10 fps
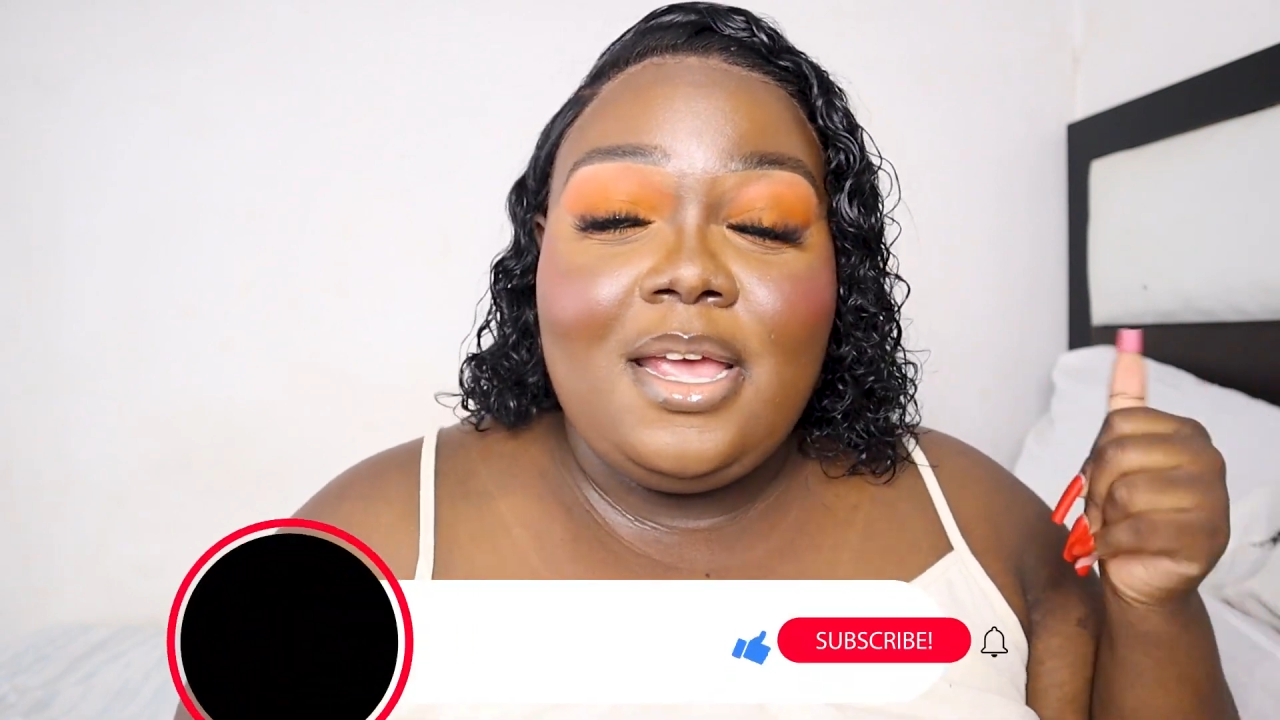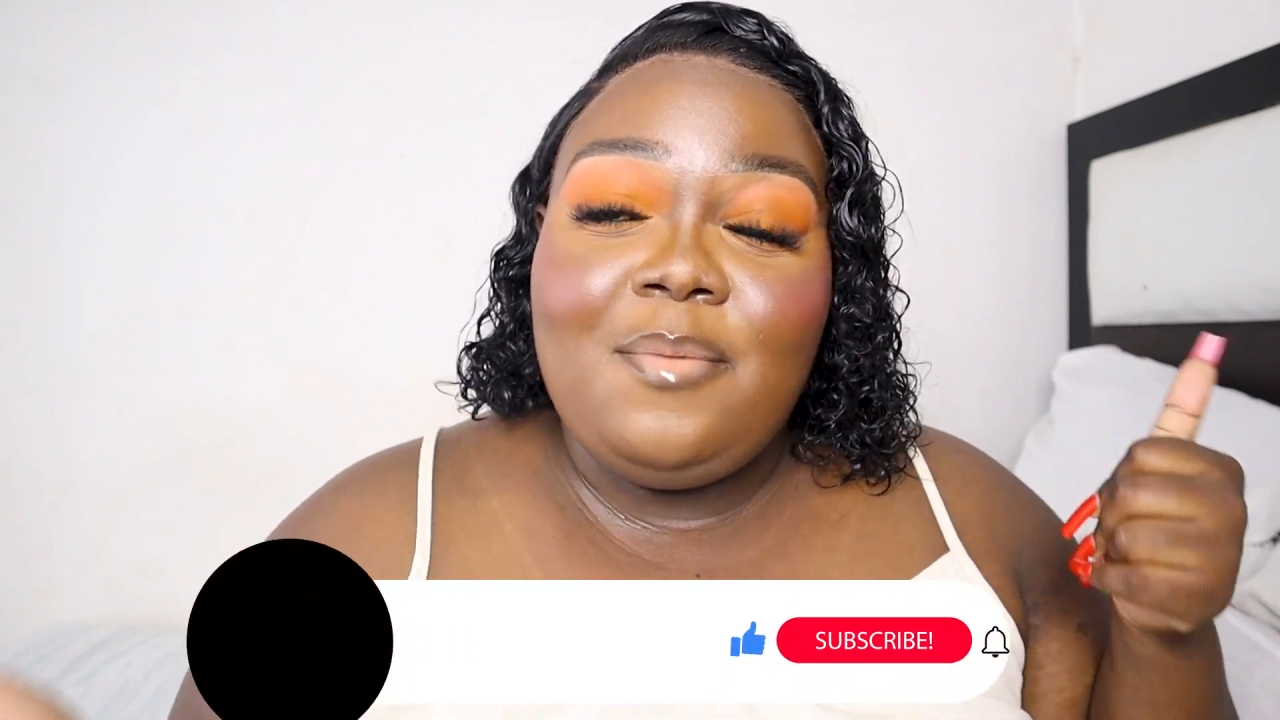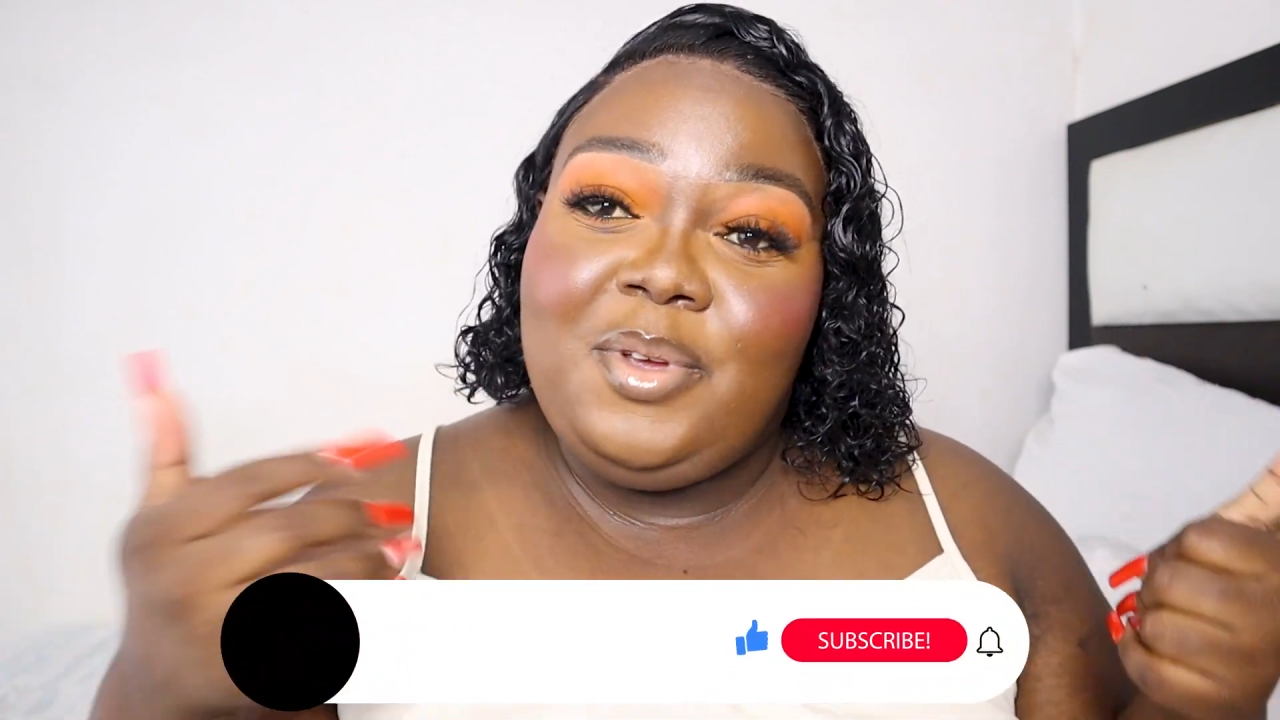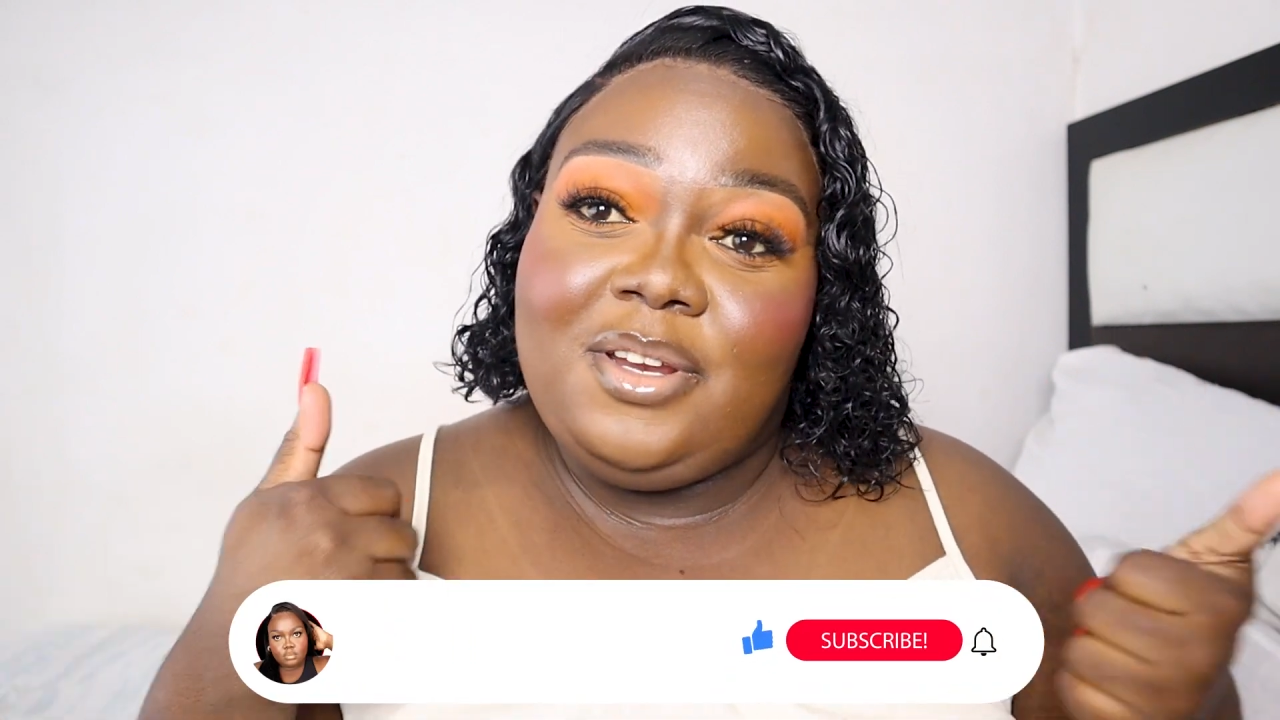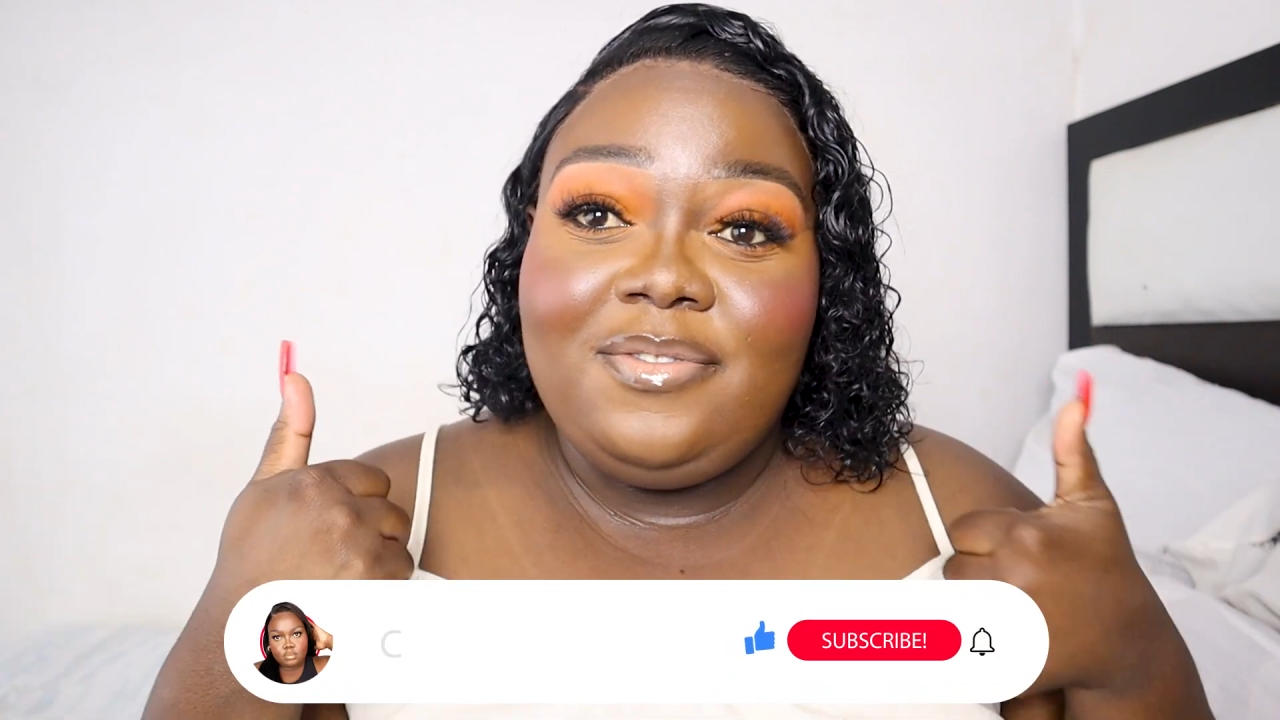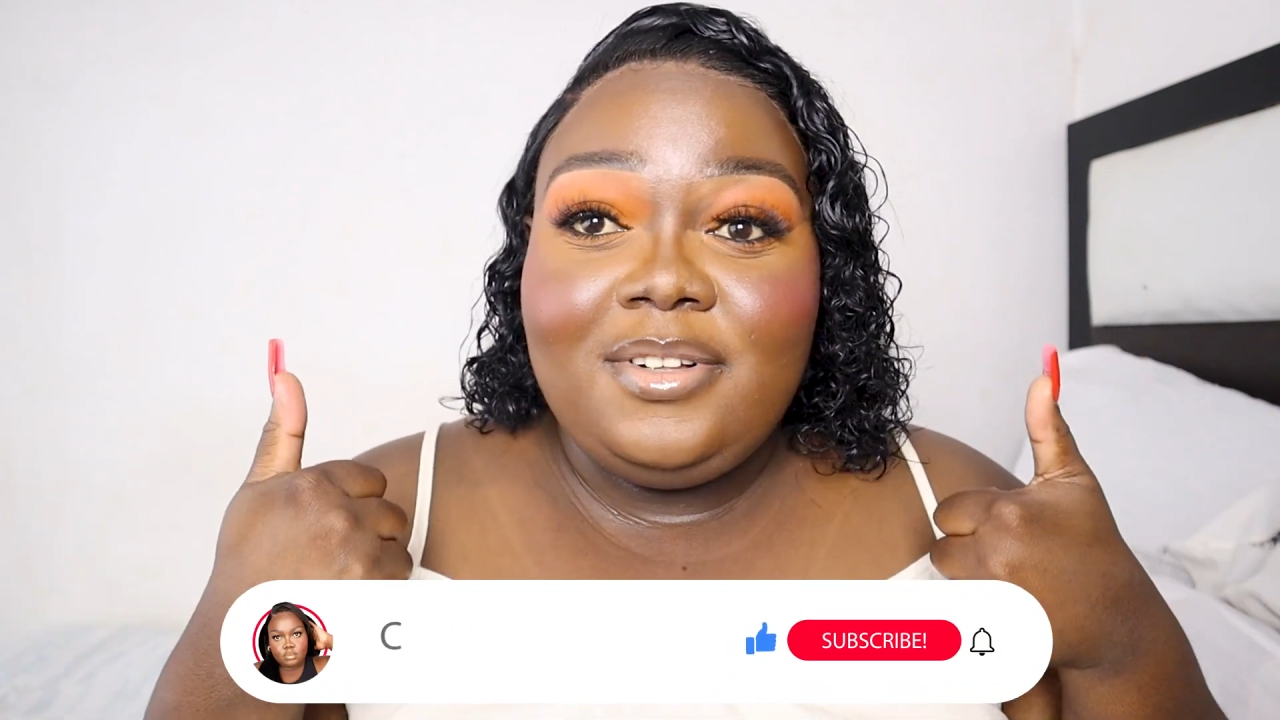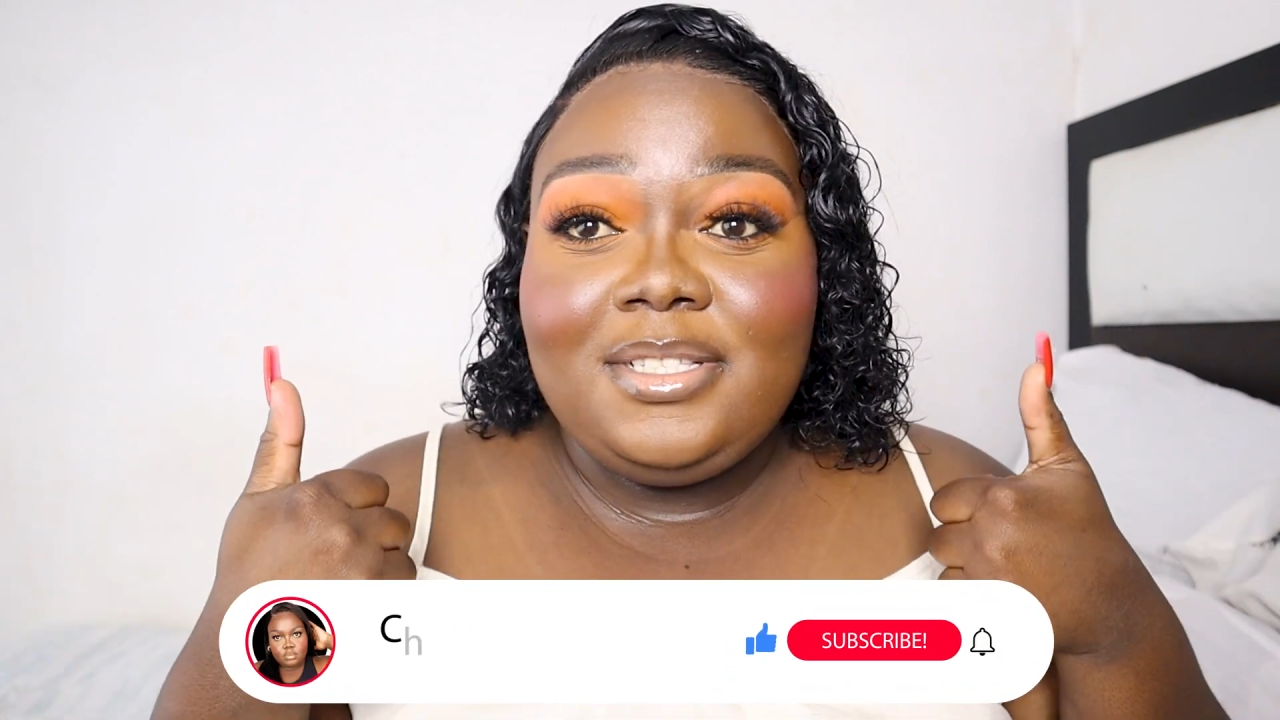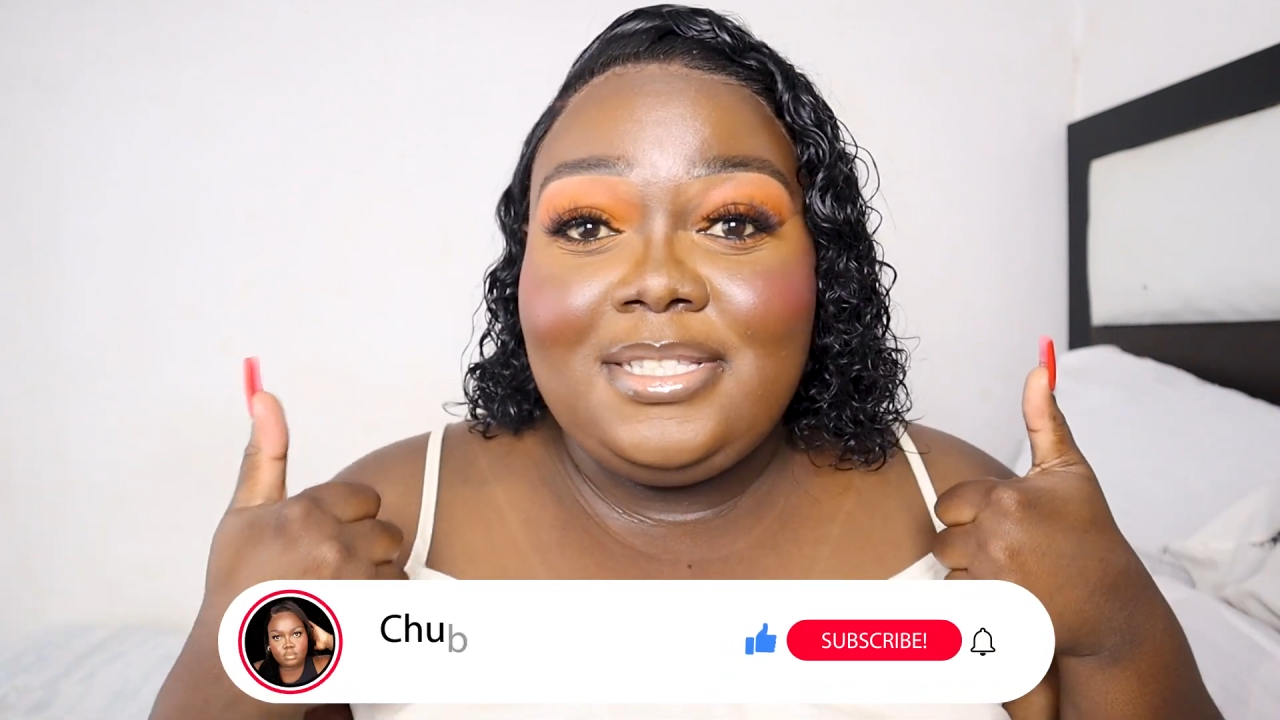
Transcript: a beautiful